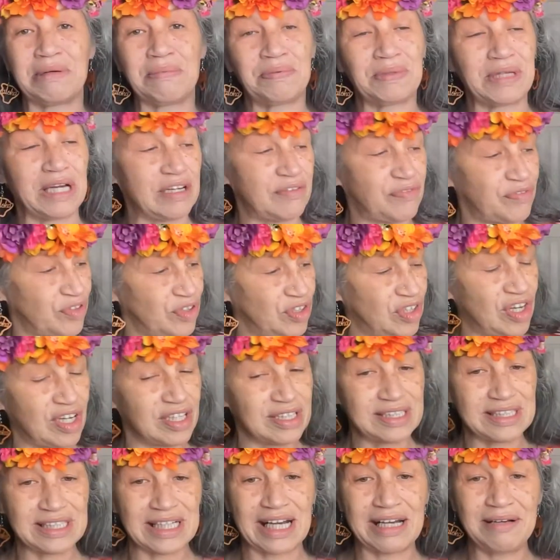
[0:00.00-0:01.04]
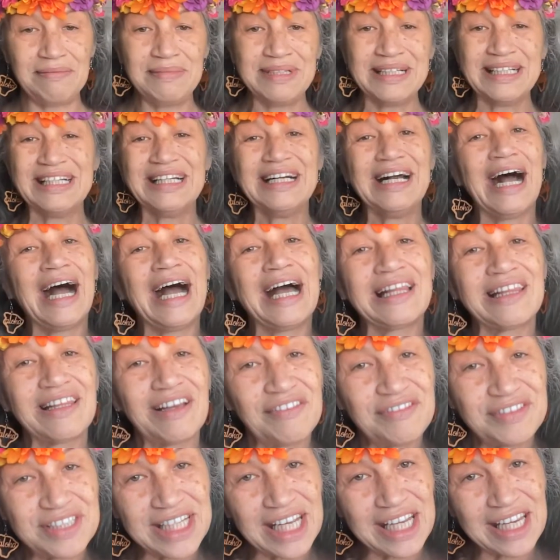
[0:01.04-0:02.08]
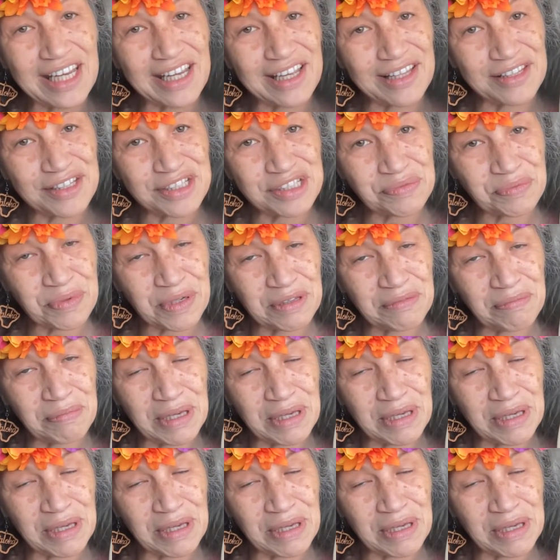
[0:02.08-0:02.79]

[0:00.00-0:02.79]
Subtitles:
played for a long time. I love taking this with